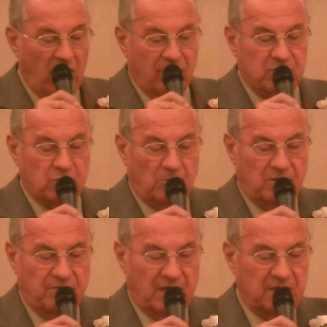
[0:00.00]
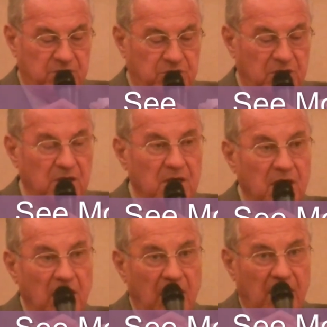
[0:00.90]
of German Village
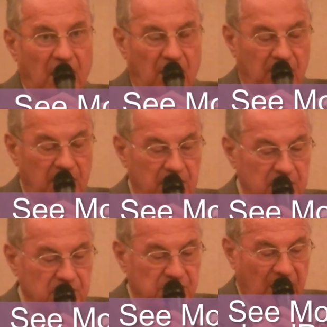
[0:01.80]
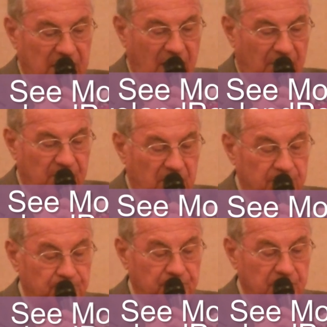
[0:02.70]
in our state capital.